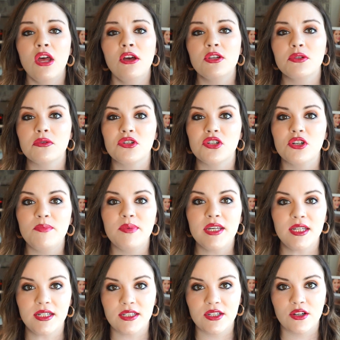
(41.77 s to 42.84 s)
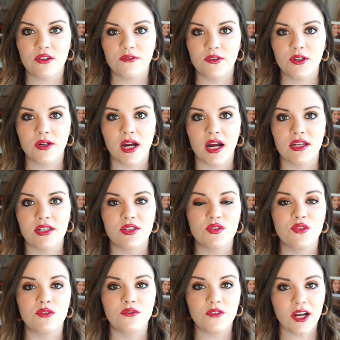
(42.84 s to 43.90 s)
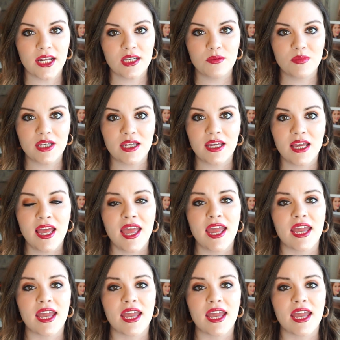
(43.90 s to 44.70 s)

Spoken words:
so it should be easier for you guys to find me.